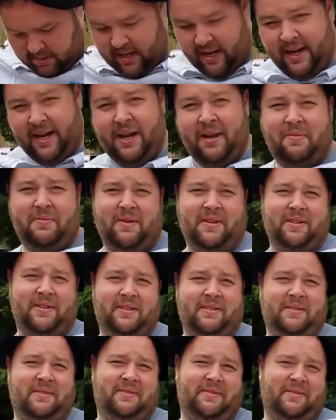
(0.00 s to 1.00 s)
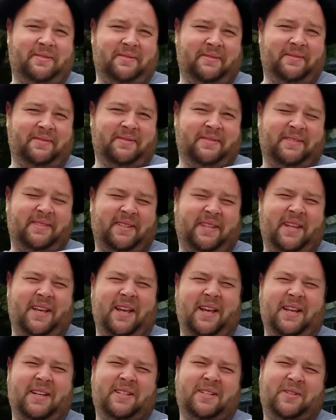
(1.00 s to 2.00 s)
I got one.
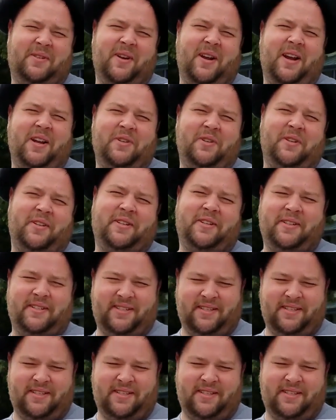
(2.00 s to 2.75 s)
Thanks, Tragic.